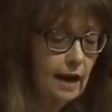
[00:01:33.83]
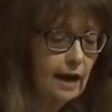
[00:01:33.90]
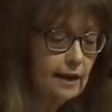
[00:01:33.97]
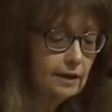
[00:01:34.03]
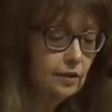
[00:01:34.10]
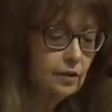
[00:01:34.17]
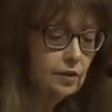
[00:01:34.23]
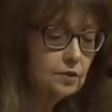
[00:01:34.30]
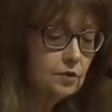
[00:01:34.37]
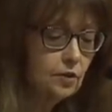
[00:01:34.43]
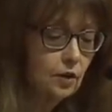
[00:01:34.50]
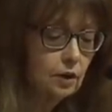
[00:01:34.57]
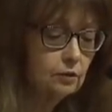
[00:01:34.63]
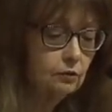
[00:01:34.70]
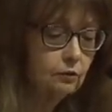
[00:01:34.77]
Hacker has
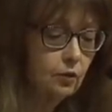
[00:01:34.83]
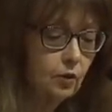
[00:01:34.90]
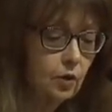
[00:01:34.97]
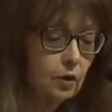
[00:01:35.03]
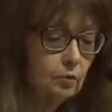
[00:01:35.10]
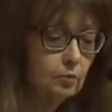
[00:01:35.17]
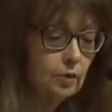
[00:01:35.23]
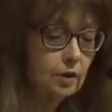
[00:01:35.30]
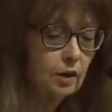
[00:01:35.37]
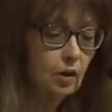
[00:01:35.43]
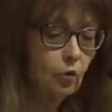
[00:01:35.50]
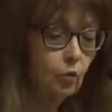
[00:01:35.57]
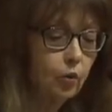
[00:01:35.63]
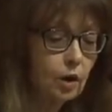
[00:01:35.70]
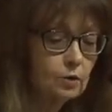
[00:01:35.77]
called form
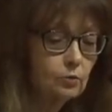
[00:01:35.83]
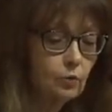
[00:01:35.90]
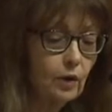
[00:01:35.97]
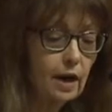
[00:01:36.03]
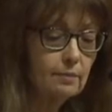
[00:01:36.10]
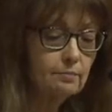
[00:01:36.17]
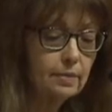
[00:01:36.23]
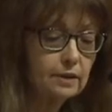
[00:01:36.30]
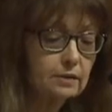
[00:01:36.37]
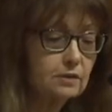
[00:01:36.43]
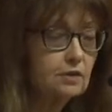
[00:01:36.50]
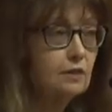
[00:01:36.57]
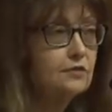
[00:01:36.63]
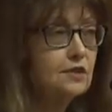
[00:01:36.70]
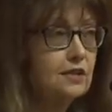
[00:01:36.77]
one
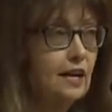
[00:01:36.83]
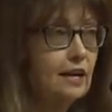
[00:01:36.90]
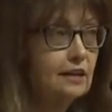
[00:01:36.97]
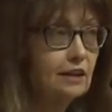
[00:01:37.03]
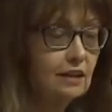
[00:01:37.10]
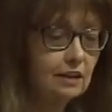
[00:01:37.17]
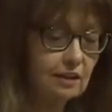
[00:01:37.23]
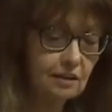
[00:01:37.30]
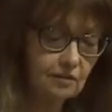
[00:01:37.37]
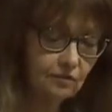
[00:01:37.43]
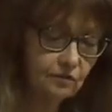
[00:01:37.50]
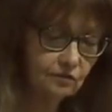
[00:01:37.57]
rampant obscenity,